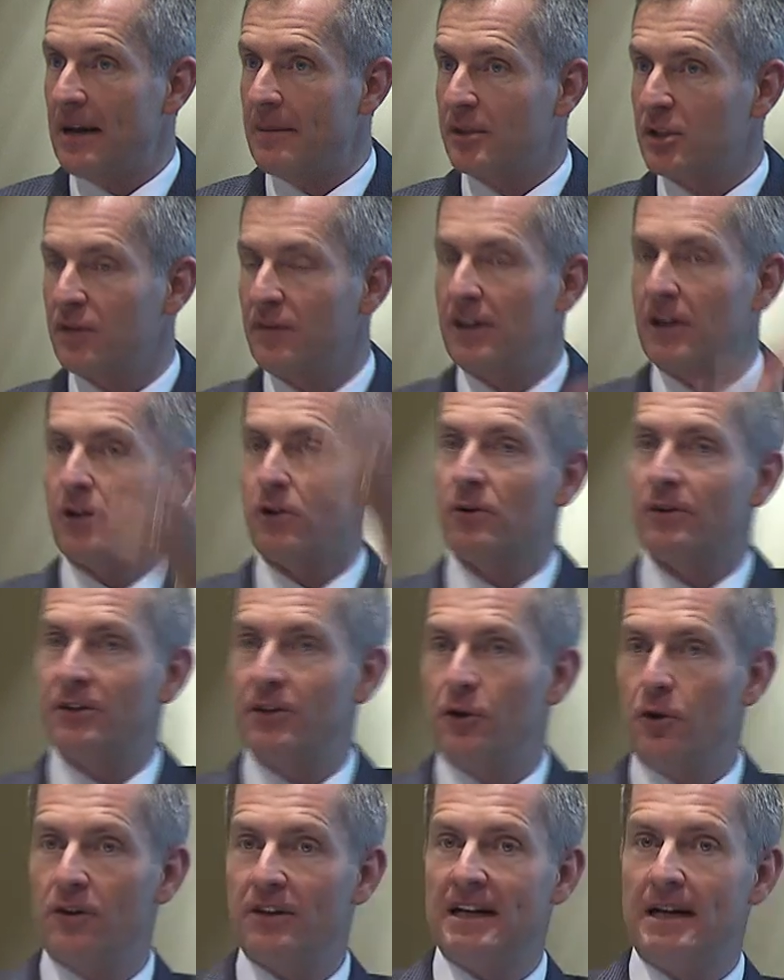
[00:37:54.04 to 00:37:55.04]
hemisphere or in
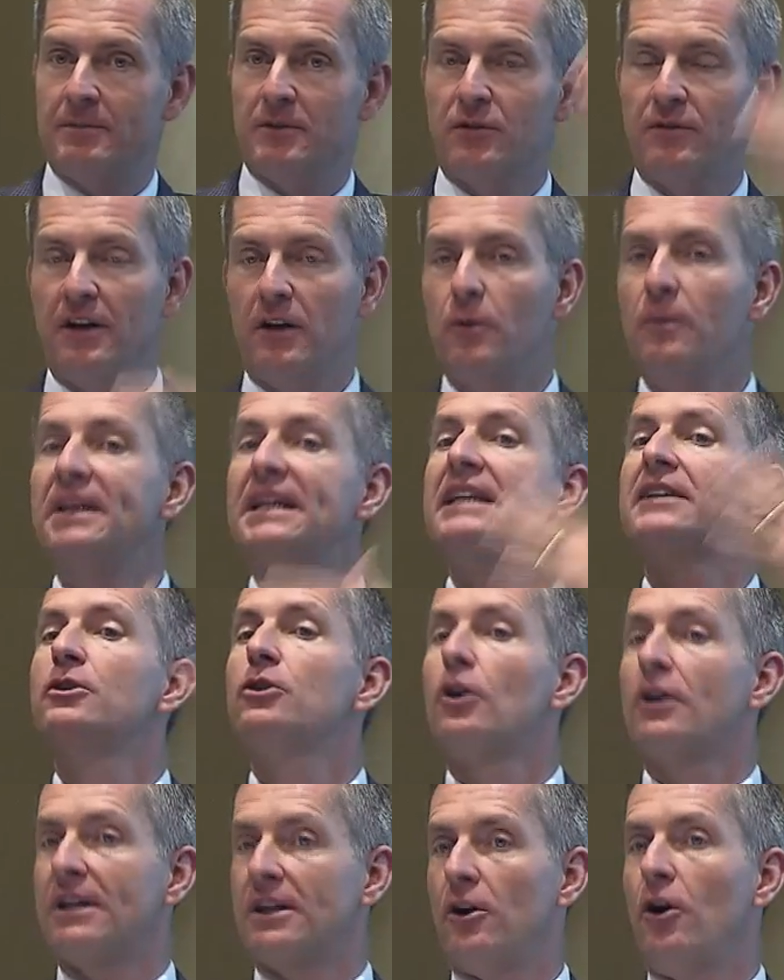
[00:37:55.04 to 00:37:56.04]
the northern hemisphere. We need to
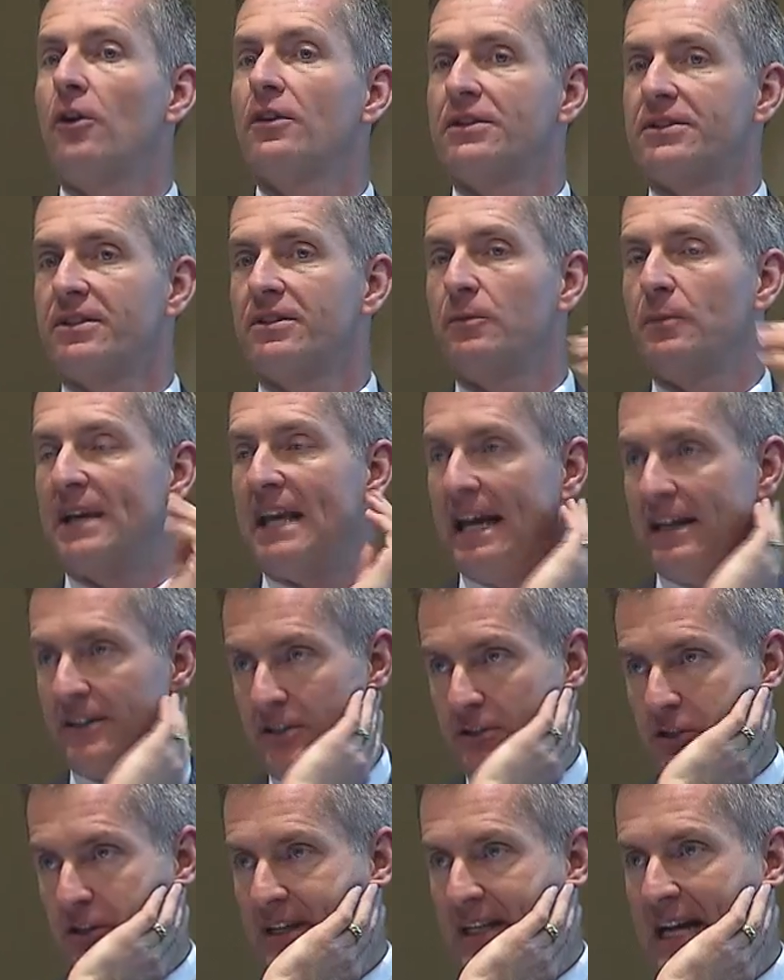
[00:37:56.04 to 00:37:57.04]
look at all this. We can't
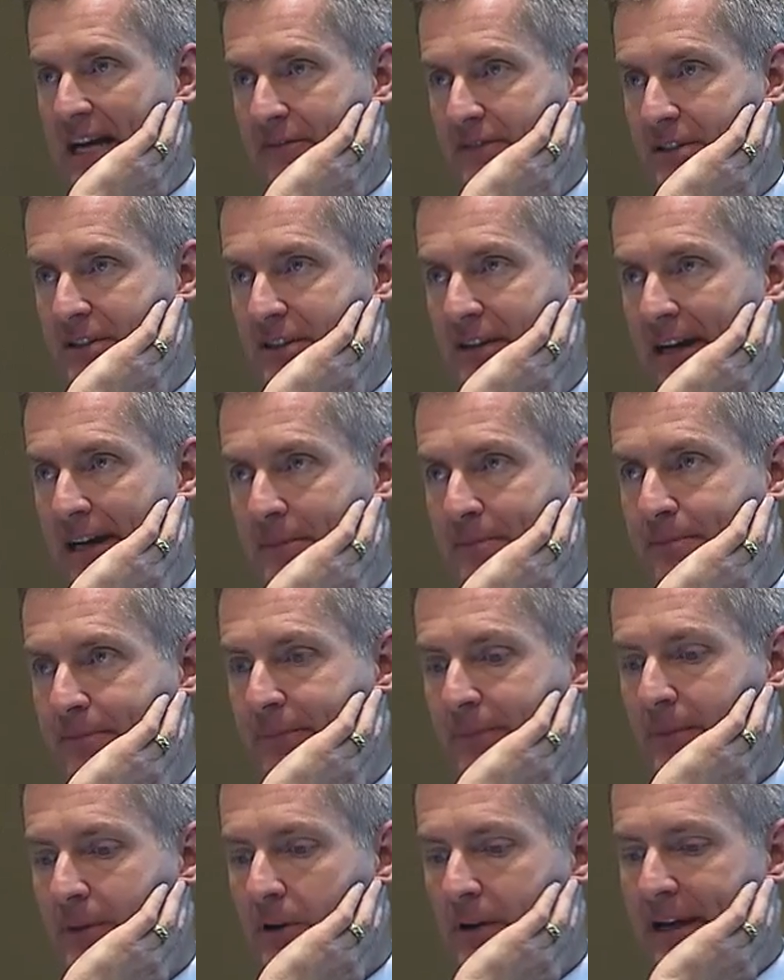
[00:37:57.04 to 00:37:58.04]
just look at half the sky.
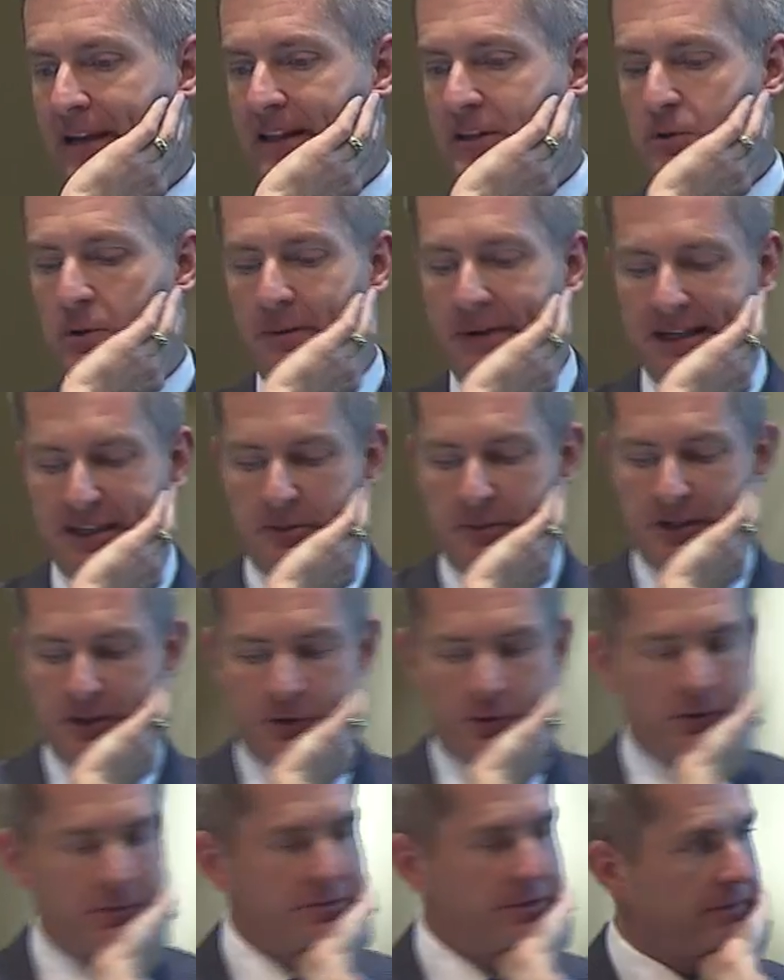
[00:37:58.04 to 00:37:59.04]
Okay, that's why we had to
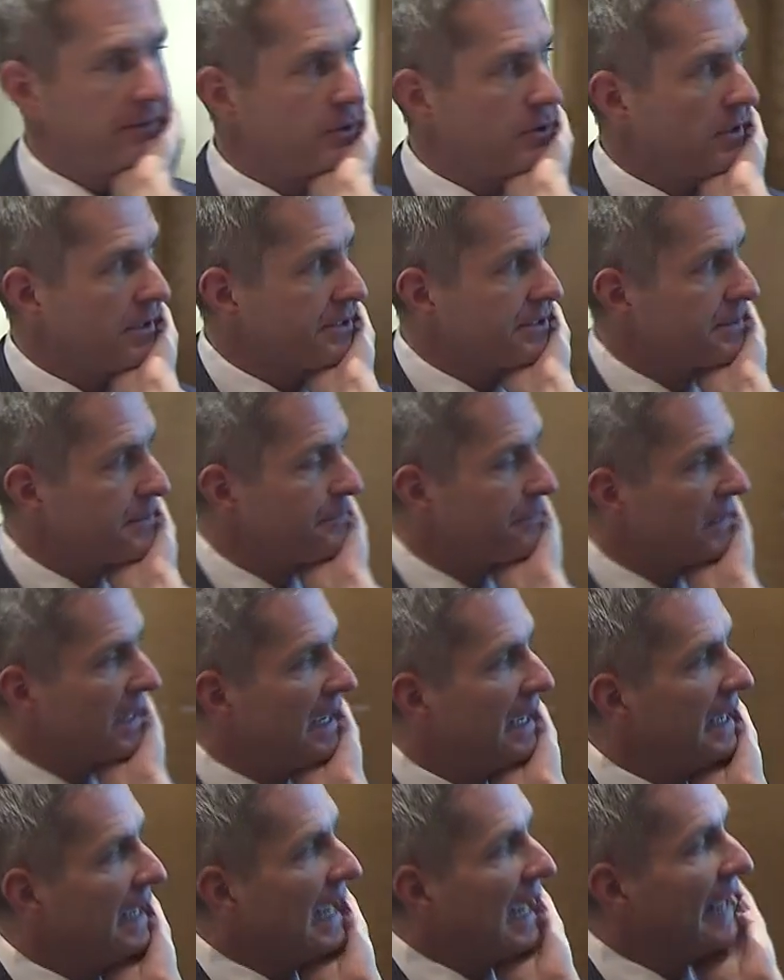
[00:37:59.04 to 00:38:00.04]
build two observatories.
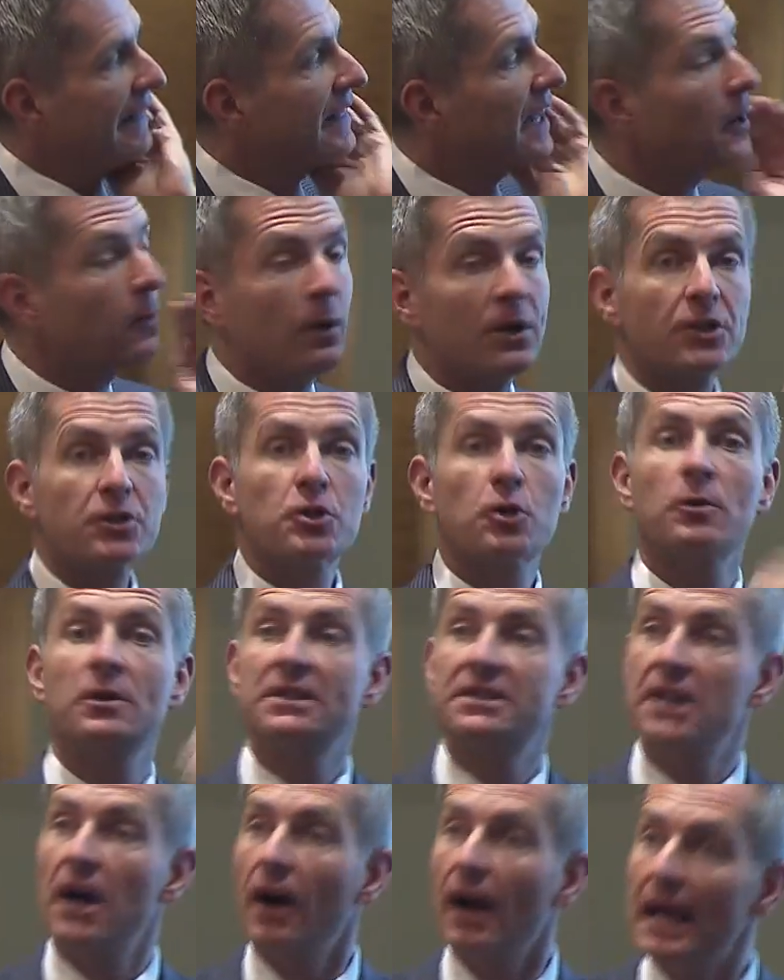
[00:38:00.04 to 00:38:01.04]
And then I wanted to show you
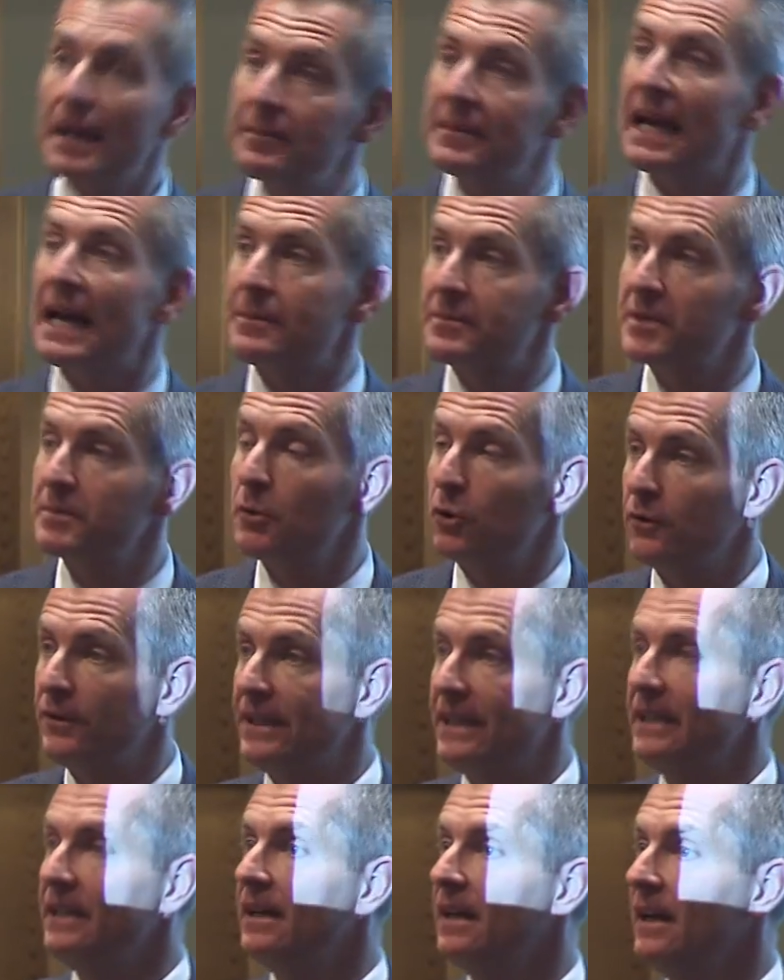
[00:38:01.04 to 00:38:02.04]
a time-lapse
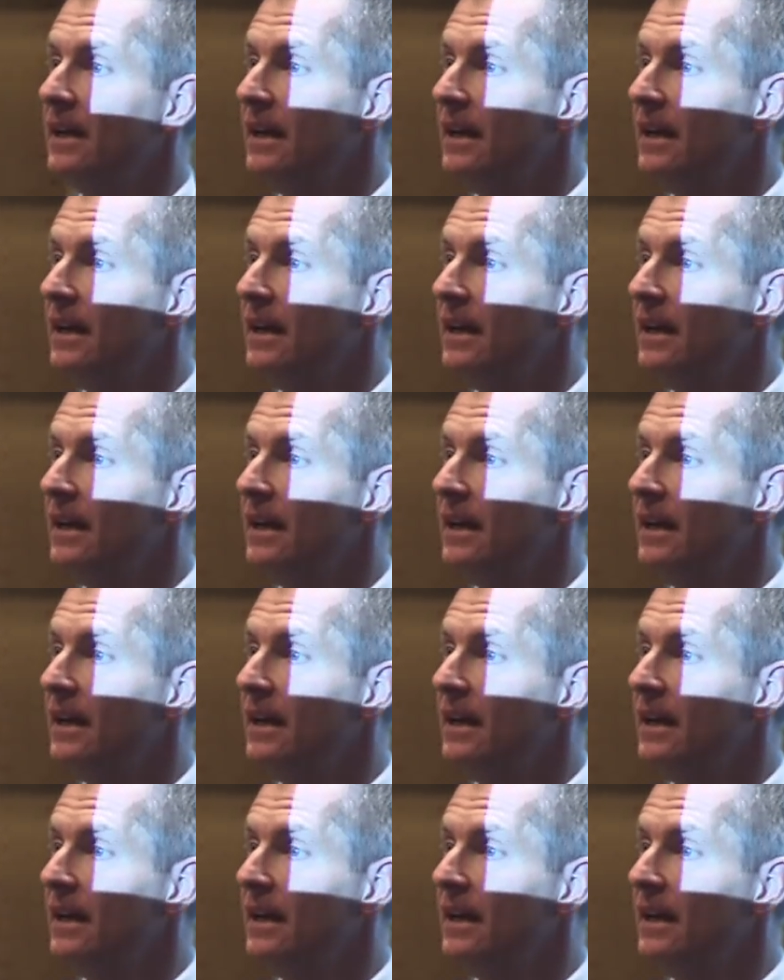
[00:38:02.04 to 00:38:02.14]
movie